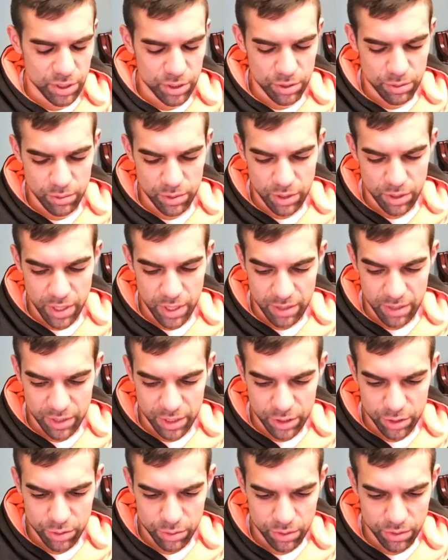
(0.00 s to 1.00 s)
when you have any
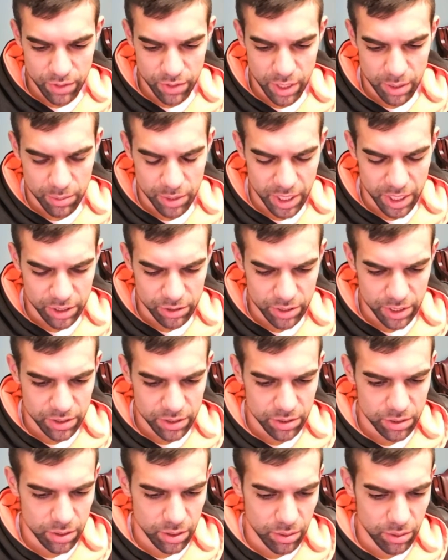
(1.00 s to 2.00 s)
sort of carbohydrates.
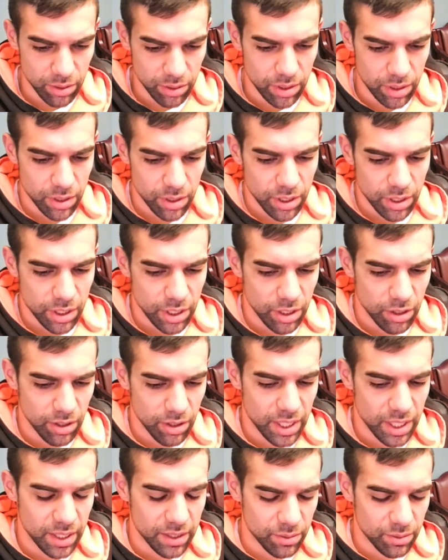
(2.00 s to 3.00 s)
So,
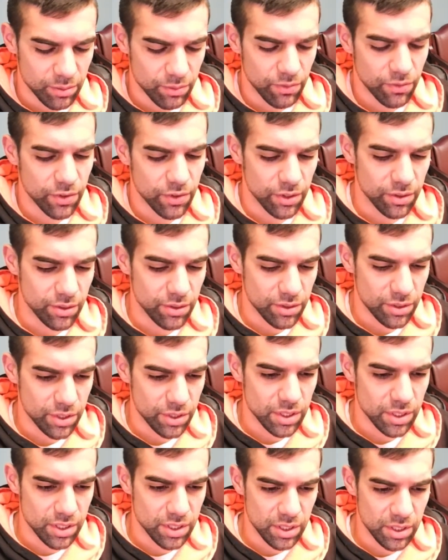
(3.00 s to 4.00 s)
it furthers
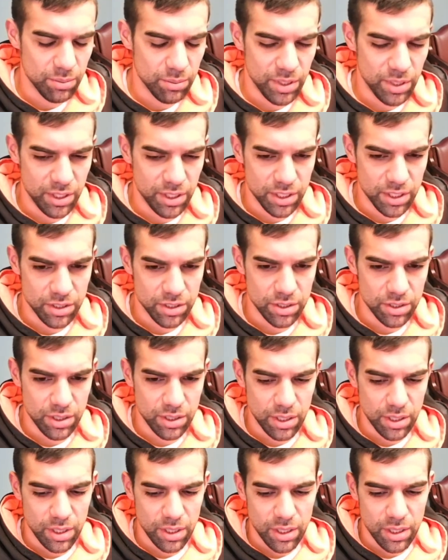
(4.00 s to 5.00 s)
the sleepiness
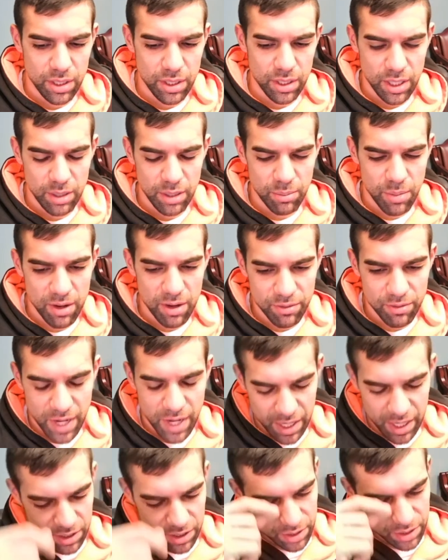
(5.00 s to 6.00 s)
in my
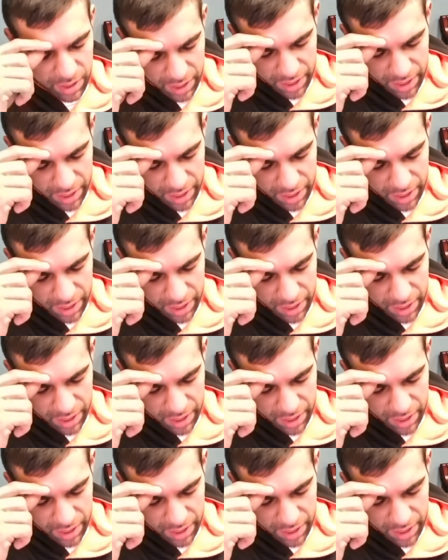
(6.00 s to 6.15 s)
fast. I